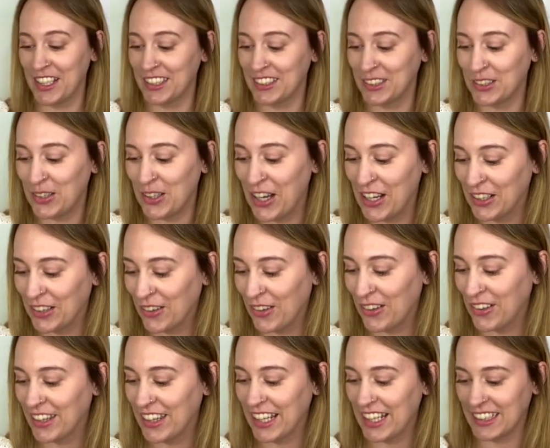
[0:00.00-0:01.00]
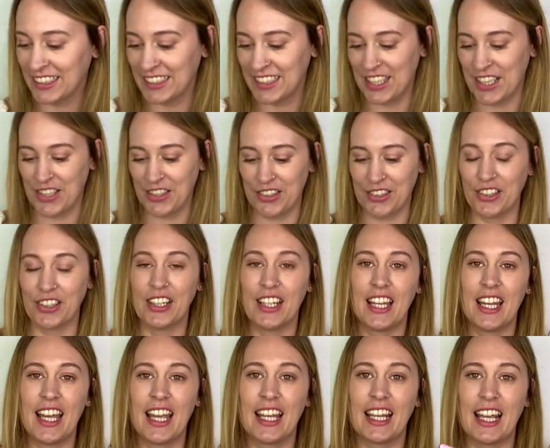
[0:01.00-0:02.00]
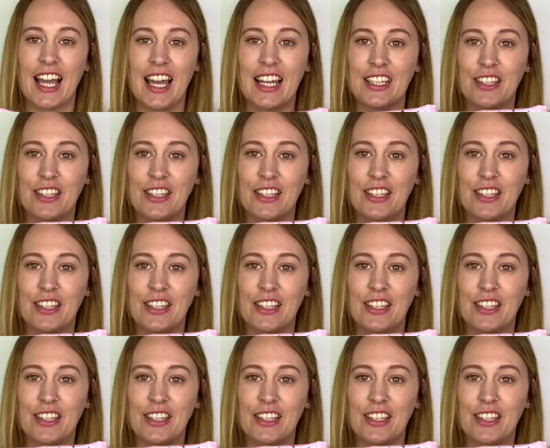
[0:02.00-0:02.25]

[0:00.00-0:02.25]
So I got this little kind